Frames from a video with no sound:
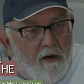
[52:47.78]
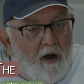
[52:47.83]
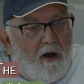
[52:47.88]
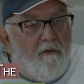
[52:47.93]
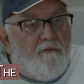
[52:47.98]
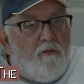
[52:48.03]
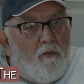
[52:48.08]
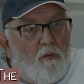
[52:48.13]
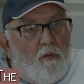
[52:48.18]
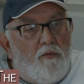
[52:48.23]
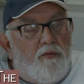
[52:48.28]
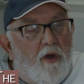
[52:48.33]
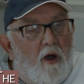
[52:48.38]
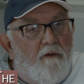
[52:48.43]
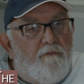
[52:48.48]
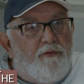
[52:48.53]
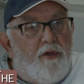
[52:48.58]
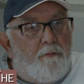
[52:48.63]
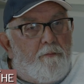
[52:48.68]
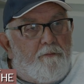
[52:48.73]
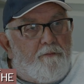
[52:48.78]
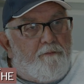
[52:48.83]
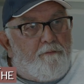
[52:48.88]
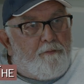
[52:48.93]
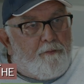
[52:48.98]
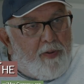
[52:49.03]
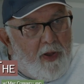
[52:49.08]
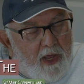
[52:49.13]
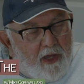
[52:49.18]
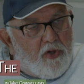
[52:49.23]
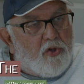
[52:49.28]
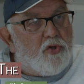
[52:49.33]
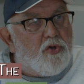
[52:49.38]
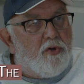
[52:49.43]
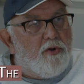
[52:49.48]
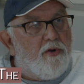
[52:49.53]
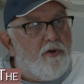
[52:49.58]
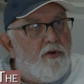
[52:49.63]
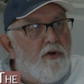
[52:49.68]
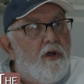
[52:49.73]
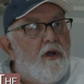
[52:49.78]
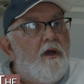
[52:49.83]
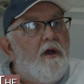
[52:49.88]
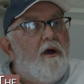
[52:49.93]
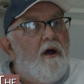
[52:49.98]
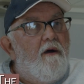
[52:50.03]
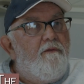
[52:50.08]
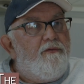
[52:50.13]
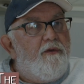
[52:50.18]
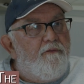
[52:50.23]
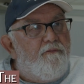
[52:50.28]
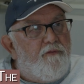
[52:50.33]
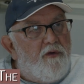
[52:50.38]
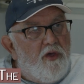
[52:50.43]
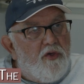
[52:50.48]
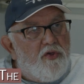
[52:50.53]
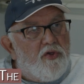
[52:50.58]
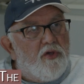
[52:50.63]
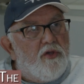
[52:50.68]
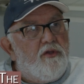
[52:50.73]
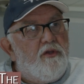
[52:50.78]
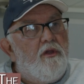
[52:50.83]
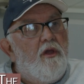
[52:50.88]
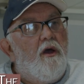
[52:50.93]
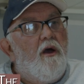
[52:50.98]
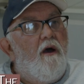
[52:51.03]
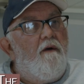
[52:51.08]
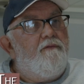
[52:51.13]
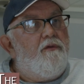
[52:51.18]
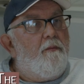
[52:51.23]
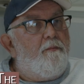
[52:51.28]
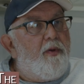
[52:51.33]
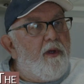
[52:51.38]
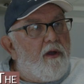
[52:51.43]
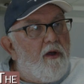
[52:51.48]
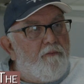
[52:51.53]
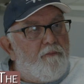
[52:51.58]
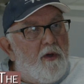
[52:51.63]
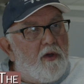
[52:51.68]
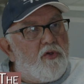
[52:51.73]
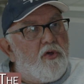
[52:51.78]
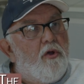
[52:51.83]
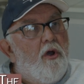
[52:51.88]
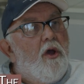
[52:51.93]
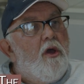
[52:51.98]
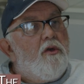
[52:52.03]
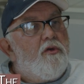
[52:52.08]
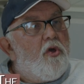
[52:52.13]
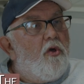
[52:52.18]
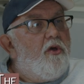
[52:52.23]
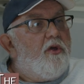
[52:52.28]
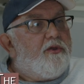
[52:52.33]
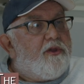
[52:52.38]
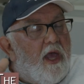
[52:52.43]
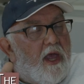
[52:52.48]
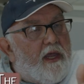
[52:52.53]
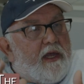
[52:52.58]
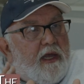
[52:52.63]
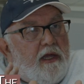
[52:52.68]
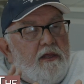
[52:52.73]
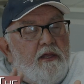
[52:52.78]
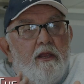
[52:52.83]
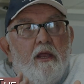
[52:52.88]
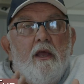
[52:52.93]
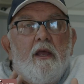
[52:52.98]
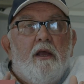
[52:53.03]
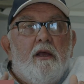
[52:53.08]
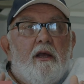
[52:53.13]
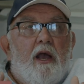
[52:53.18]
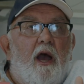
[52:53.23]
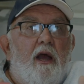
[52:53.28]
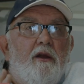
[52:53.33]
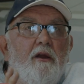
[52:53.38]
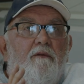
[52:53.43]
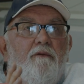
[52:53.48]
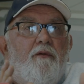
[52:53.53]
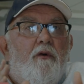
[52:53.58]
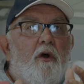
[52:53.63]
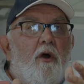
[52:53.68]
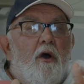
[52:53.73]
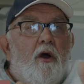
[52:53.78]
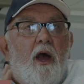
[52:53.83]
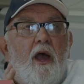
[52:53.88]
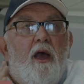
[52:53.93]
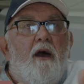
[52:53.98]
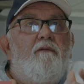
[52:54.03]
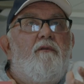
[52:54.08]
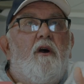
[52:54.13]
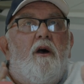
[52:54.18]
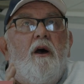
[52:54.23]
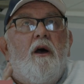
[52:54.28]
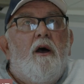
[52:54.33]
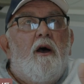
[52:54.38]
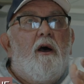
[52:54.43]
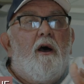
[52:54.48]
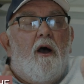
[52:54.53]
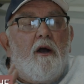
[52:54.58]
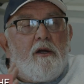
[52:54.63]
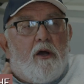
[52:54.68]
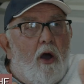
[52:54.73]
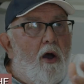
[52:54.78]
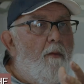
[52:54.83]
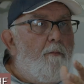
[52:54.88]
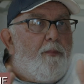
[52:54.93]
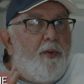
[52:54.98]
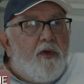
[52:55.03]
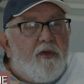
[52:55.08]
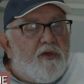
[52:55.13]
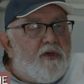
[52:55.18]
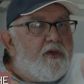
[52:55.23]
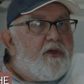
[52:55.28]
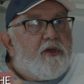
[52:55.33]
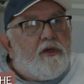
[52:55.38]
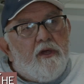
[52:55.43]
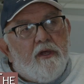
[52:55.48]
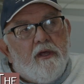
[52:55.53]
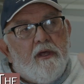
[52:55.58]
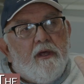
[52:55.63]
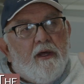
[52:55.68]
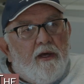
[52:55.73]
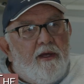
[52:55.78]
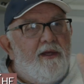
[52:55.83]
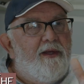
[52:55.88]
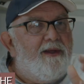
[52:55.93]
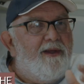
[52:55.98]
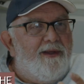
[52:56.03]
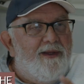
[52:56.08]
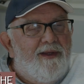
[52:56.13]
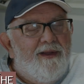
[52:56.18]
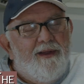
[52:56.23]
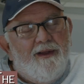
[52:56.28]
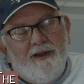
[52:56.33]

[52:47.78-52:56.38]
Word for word: of the picture, of the vision, of the bigger picture, so that they can kind of have a compass. Yes.